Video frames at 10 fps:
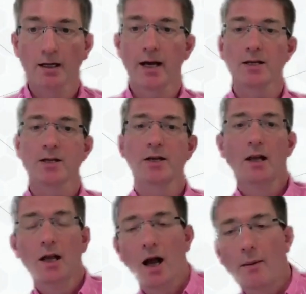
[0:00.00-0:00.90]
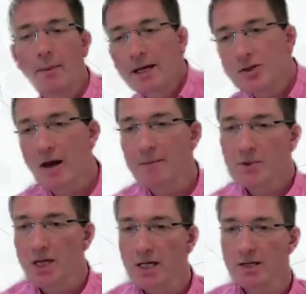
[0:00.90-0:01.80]
yes. I mean, it's
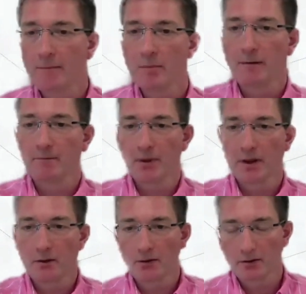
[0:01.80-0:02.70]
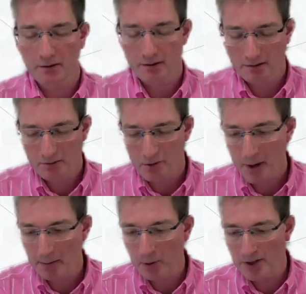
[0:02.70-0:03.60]
tempting, isn't it? But
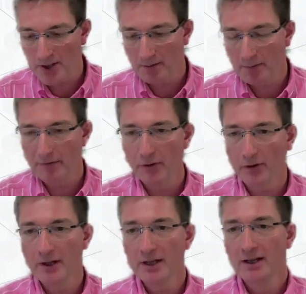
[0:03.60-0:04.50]
remember what I said before.